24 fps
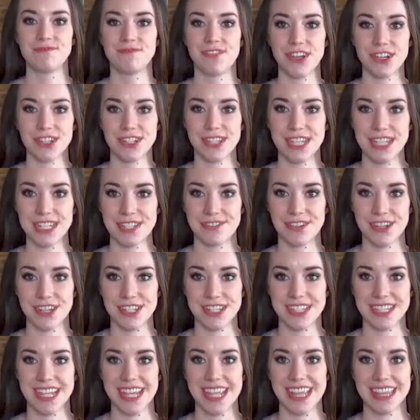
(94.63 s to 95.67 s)
First things
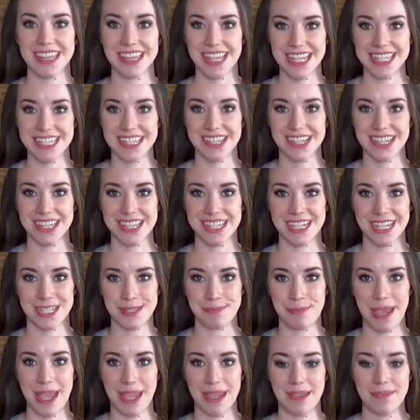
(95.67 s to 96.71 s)
first, let's look at the dust
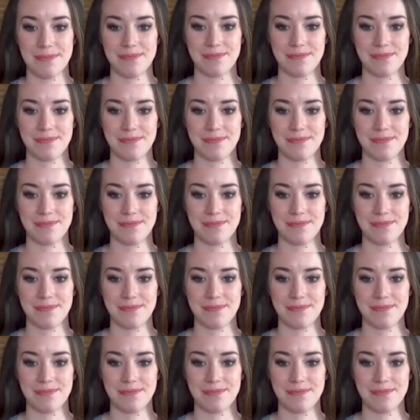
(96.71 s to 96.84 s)
bag.